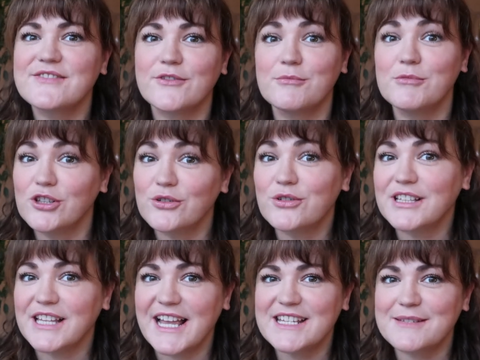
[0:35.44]
from
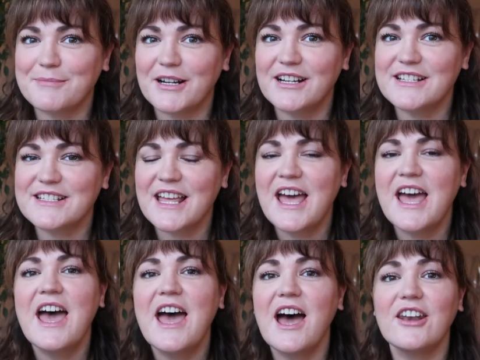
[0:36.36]
local experts,
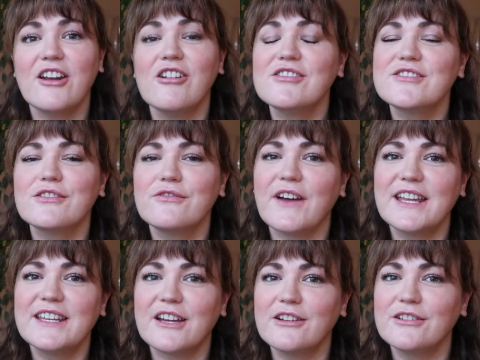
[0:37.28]
and also
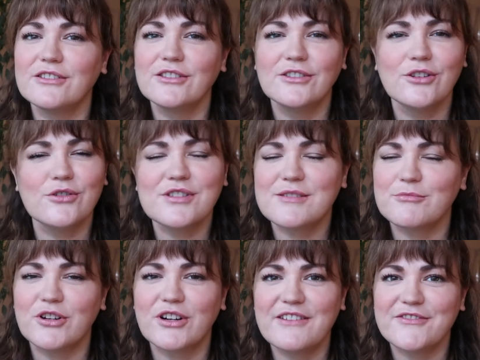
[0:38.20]
find out loads
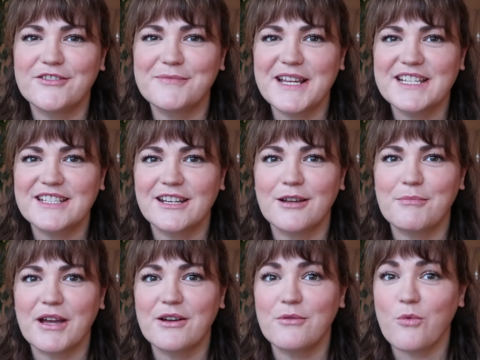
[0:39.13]
more information
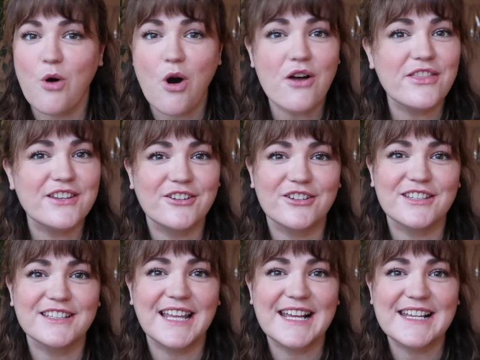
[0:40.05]
about what the
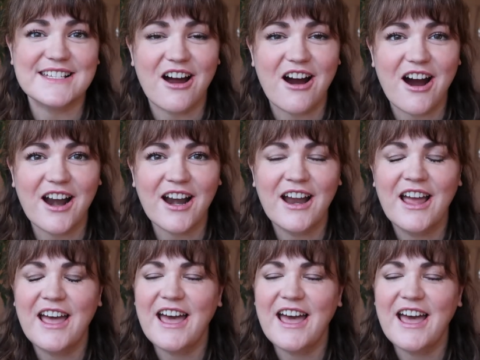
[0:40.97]
Northern Lights are